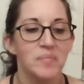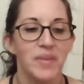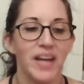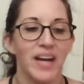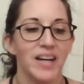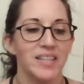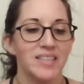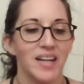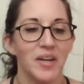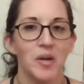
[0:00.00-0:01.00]
And
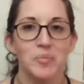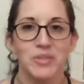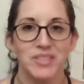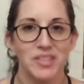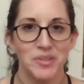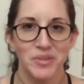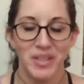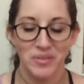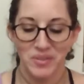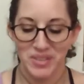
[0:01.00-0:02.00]
I hope to see you
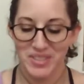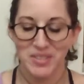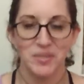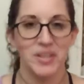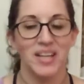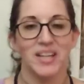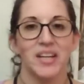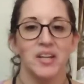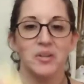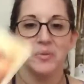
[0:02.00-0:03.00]
again really soon. And
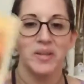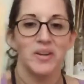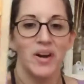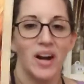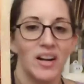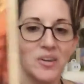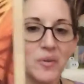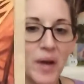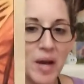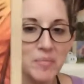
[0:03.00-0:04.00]
here we are,
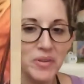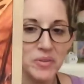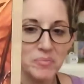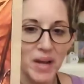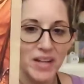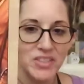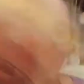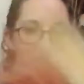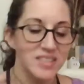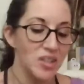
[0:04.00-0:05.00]
Grandmother
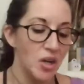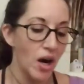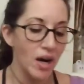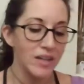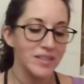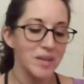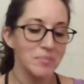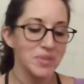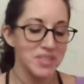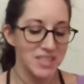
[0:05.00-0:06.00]
Magics, card
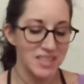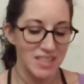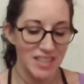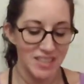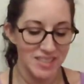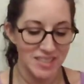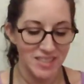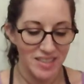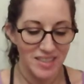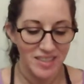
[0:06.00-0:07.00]
number 6.
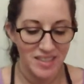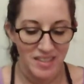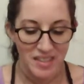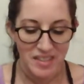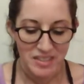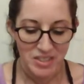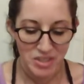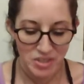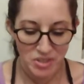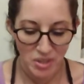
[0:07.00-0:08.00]

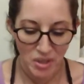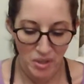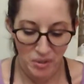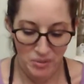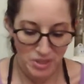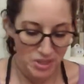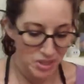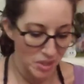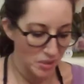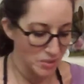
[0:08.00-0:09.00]
So
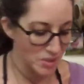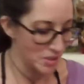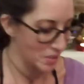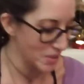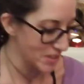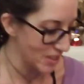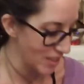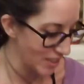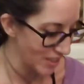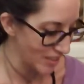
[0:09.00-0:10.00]

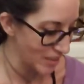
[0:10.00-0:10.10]
exciting.